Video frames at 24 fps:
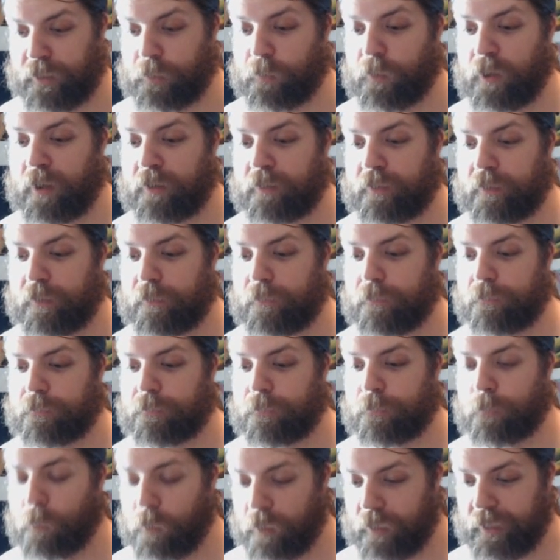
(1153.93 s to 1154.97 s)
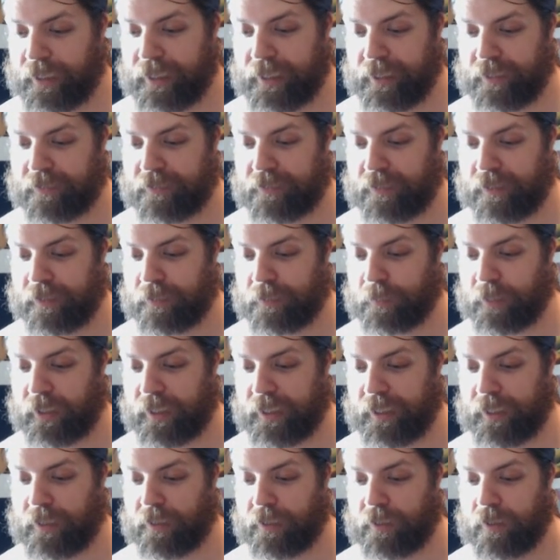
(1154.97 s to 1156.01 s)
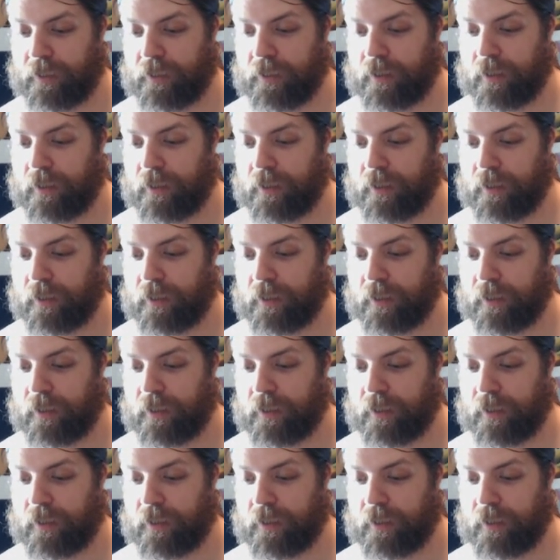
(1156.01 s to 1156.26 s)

You want 4 lands in play